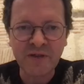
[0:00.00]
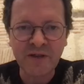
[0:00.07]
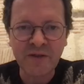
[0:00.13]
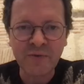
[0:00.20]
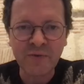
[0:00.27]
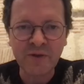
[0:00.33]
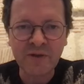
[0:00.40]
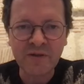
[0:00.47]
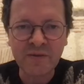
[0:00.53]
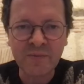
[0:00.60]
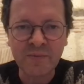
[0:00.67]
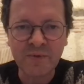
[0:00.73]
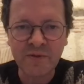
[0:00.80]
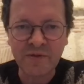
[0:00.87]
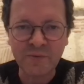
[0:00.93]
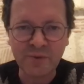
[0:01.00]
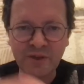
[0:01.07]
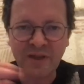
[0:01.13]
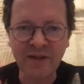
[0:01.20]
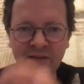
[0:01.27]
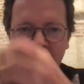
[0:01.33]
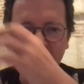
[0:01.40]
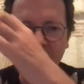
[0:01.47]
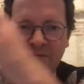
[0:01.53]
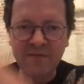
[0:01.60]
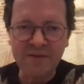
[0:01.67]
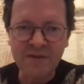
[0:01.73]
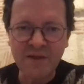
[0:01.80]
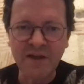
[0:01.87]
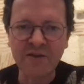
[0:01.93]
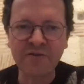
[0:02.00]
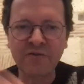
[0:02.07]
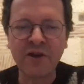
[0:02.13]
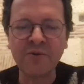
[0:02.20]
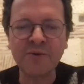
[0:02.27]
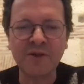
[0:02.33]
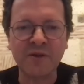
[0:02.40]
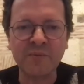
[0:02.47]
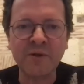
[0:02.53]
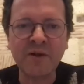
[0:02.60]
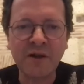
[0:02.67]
and we get this kind of outcome.